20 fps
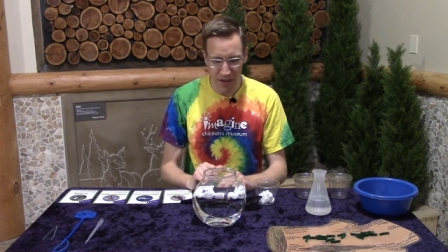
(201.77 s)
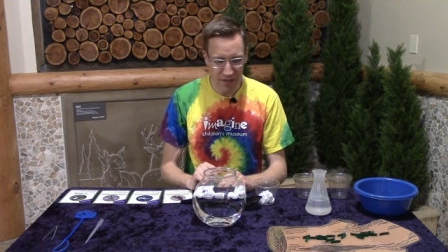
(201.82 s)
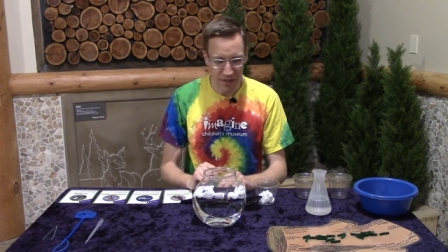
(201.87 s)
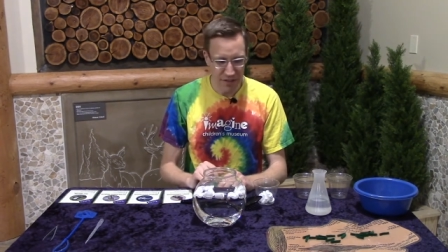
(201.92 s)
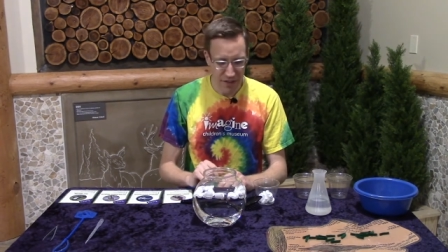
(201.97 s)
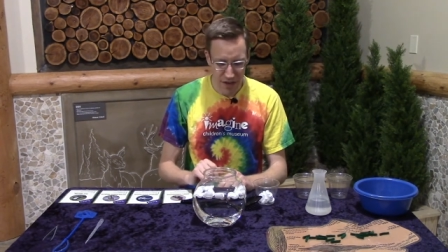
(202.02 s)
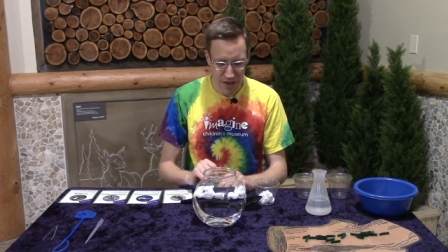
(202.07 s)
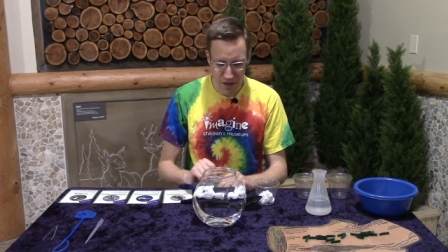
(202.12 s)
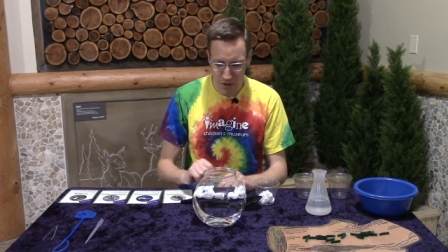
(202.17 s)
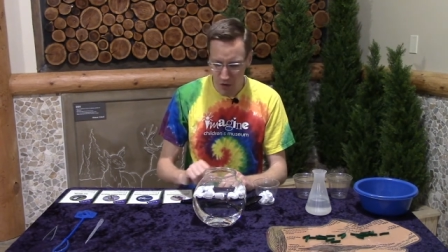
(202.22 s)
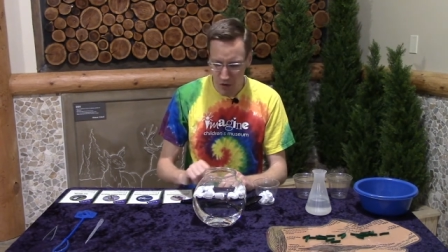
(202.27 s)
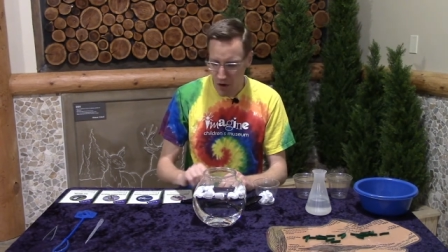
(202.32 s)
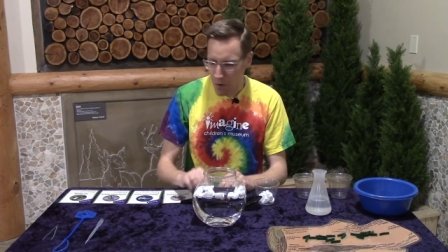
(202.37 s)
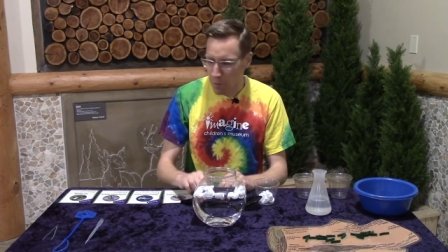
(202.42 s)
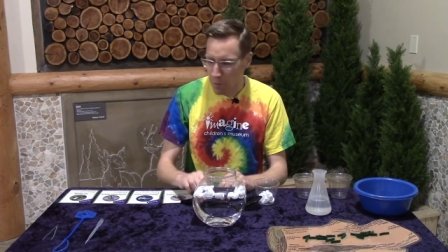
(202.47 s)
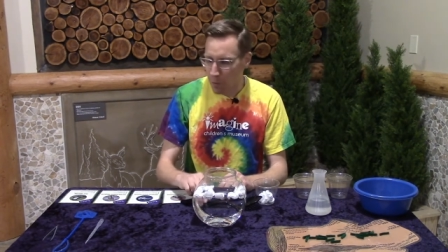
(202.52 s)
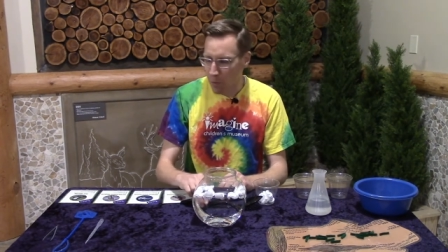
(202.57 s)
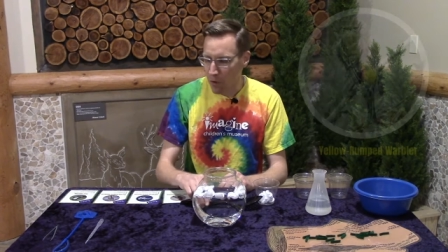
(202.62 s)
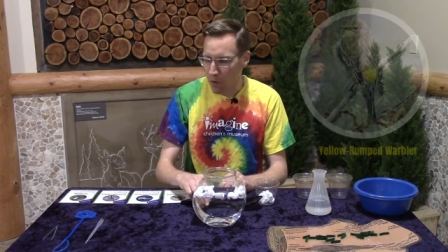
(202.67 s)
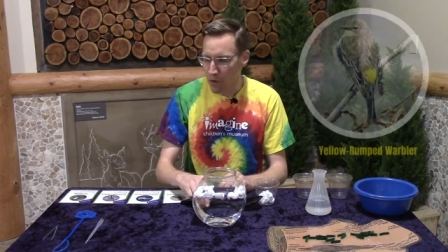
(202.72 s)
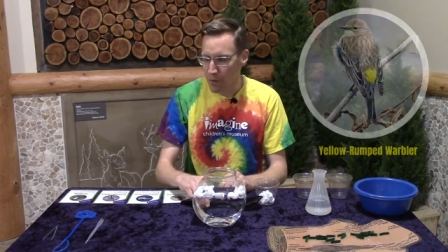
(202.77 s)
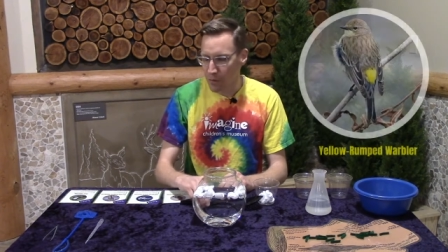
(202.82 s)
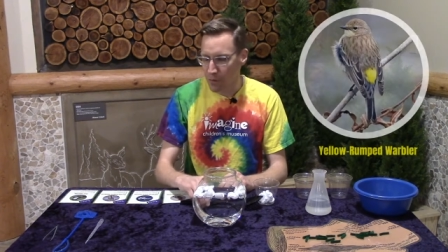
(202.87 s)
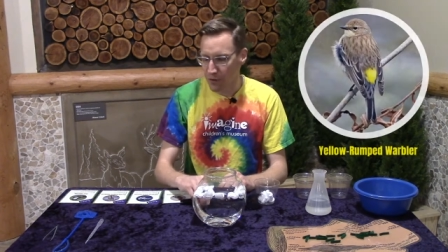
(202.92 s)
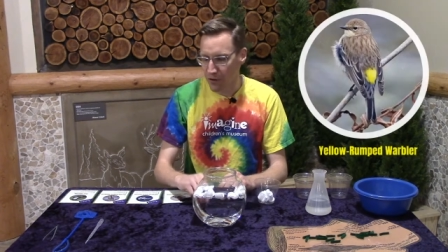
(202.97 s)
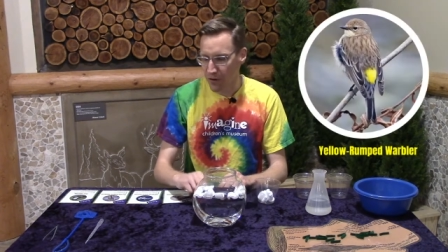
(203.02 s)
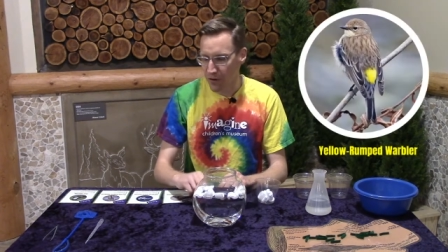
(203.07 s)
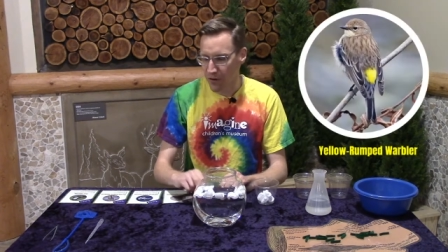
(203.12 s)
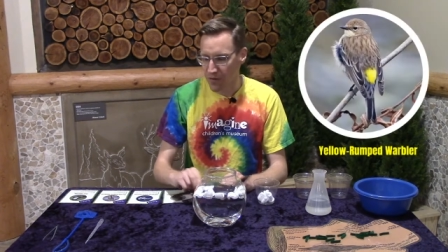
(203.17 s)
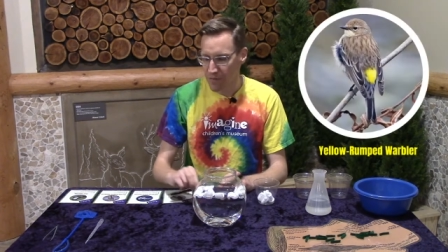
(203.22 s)
Let's say you're a
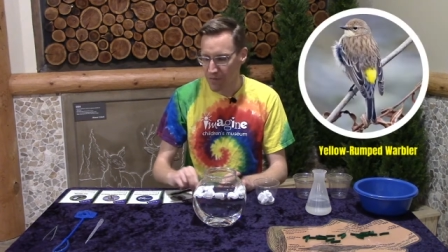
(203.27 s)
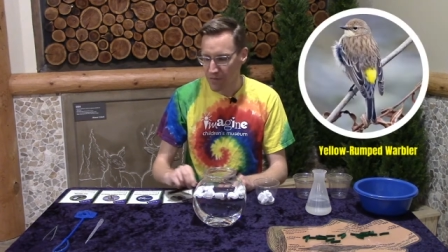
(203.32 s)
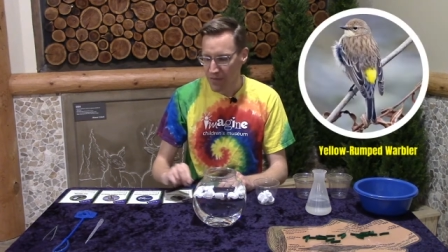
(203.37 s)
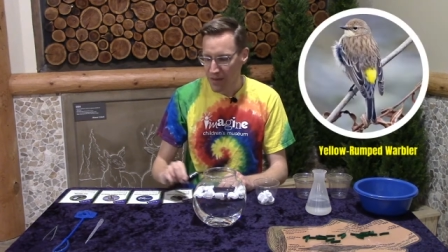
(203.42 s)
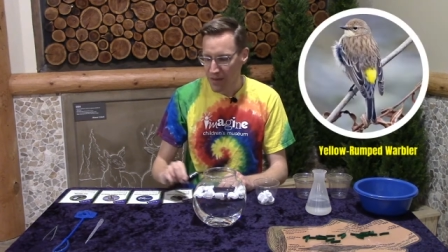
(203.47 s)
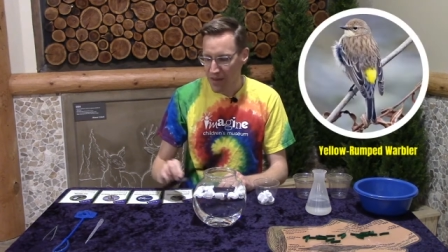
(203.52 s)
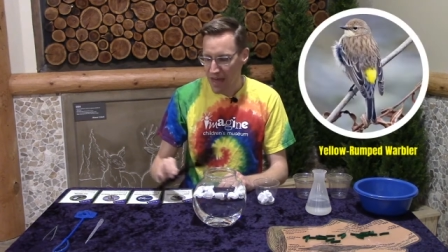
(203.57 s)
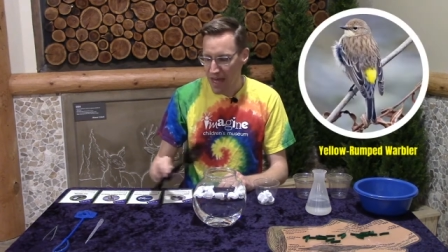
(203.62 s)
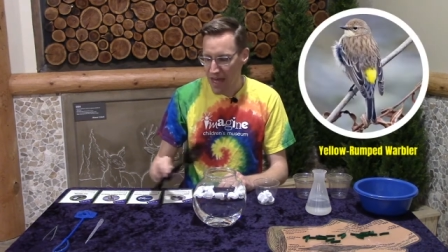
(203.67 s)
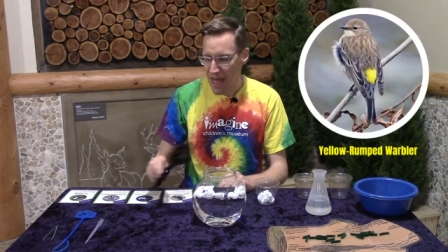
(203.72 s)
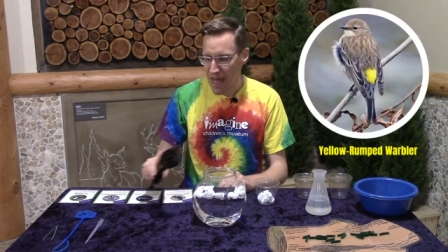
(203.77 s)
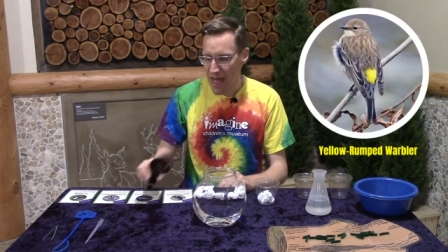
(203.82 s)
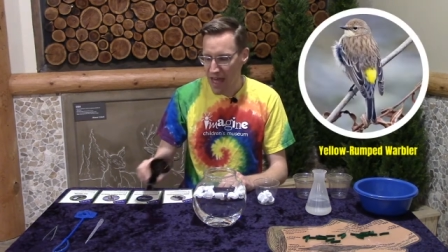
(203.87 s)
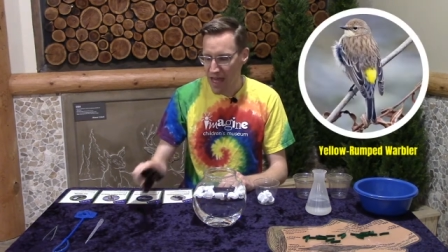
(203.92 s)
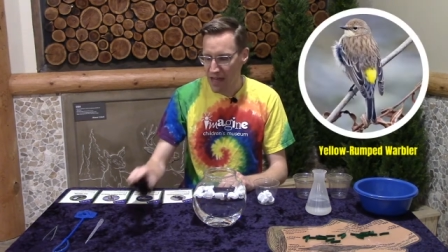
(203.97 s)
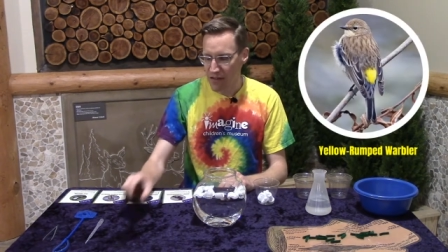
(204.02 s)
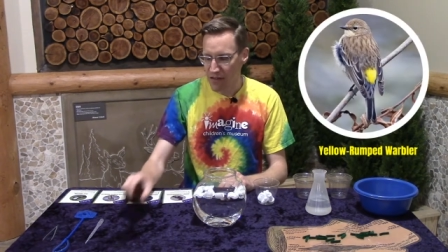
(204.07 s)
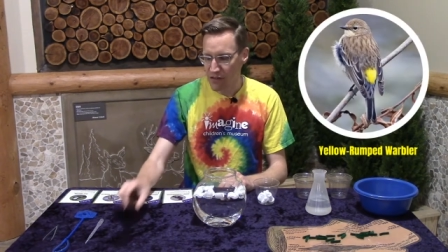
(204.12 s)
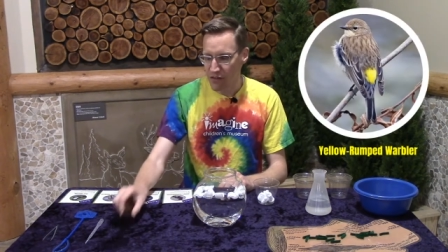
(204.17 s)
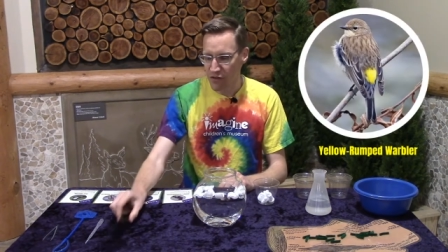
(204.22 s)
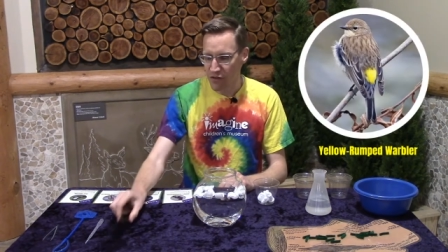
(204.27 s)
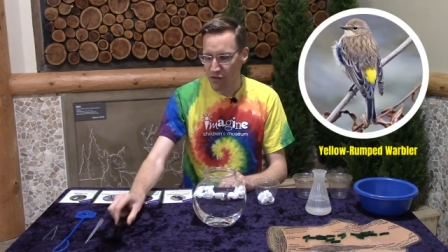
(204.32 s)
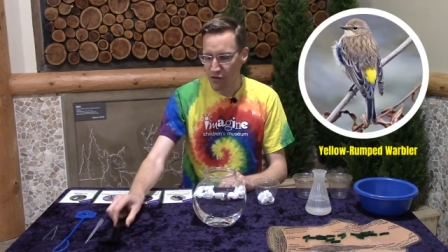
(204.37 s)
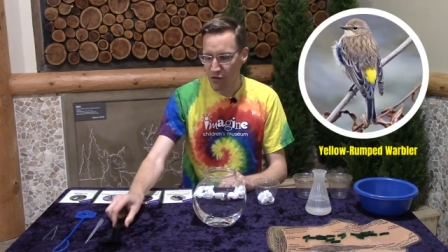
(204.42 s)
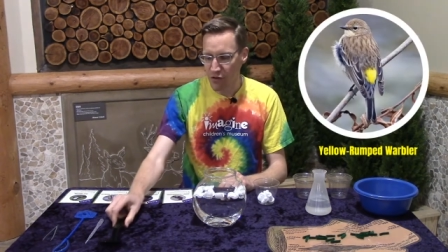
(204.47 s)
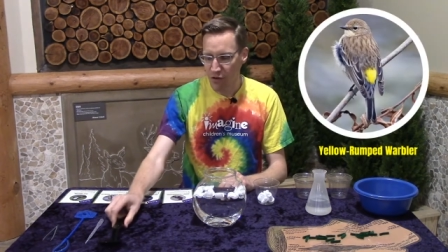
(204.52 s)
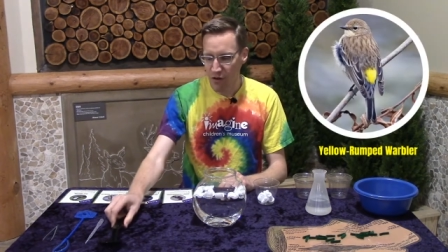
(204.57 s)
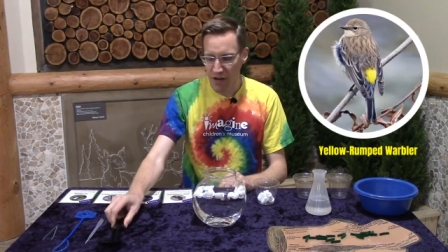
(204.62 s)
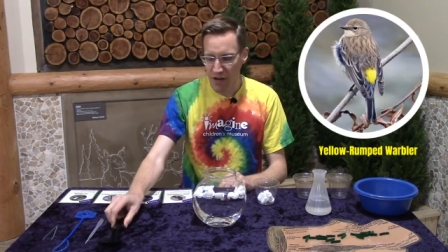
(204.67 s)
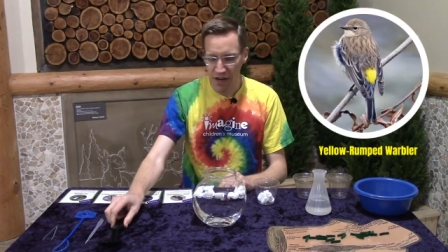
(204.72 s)
warbler and
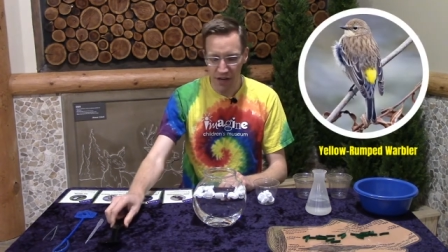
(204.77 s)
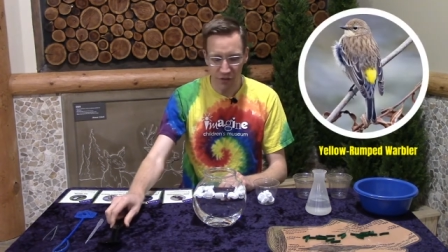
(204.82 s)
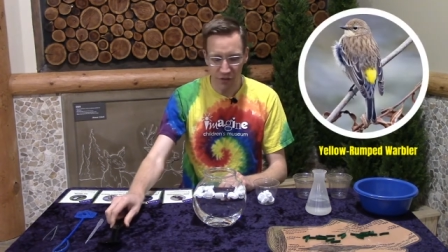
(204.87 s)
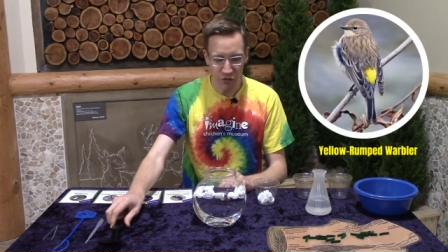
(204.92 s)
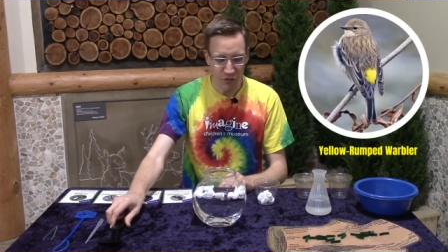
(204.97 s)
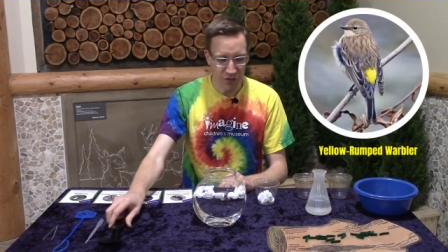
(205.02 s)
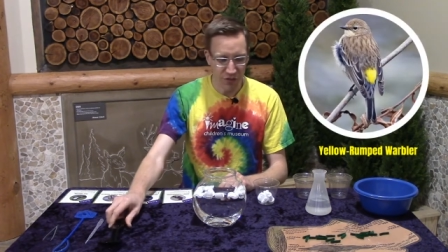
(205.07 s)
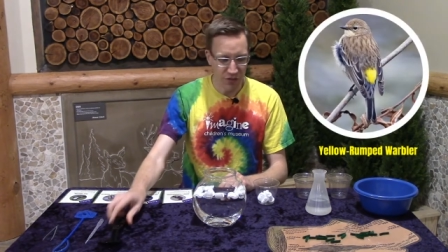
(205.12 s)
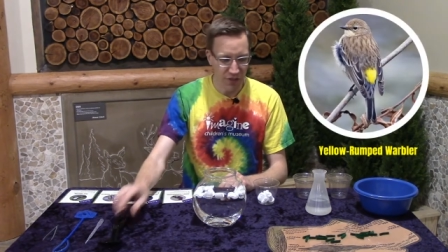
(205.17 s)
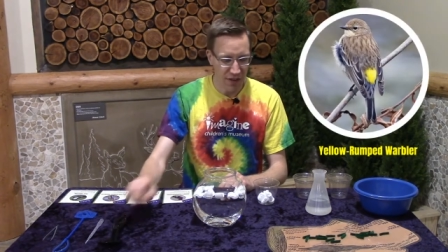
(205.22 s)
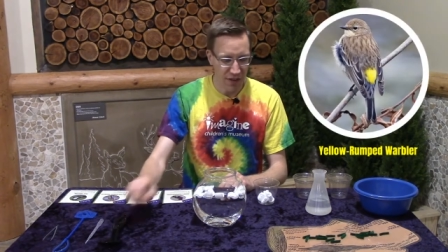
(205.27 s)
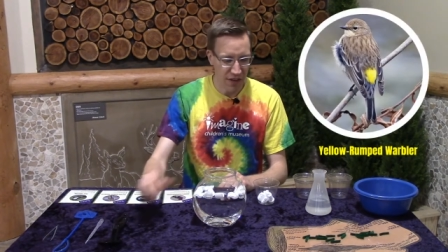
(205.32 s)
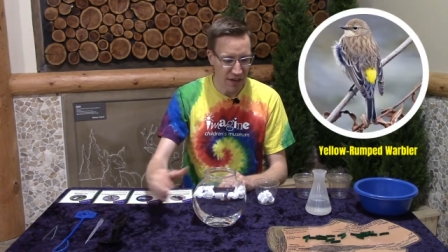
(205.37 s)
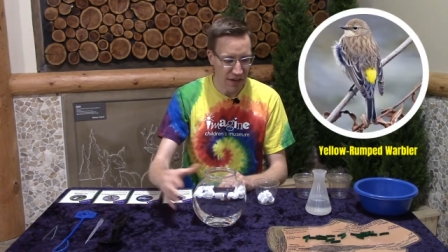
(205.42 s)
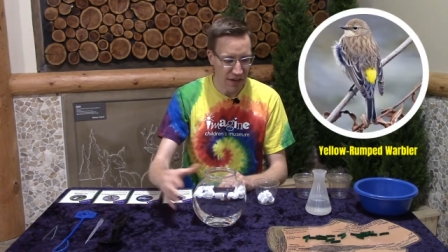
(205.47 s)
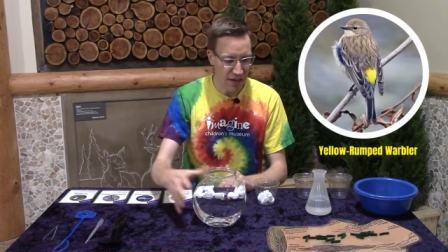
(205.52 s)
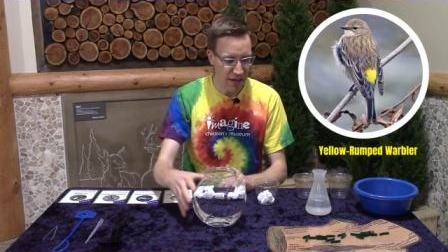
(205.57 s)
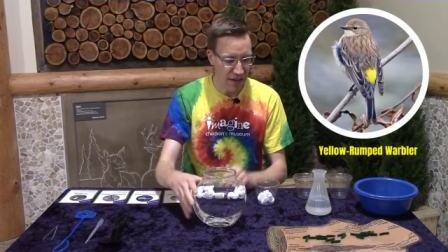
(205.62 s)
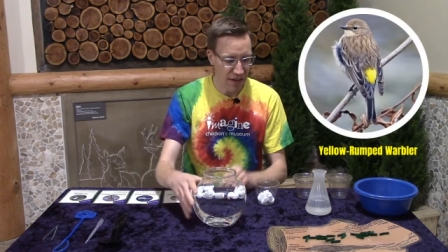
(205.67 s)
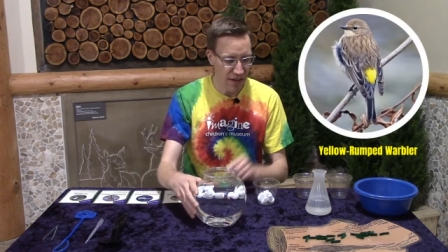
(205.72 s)
you're interested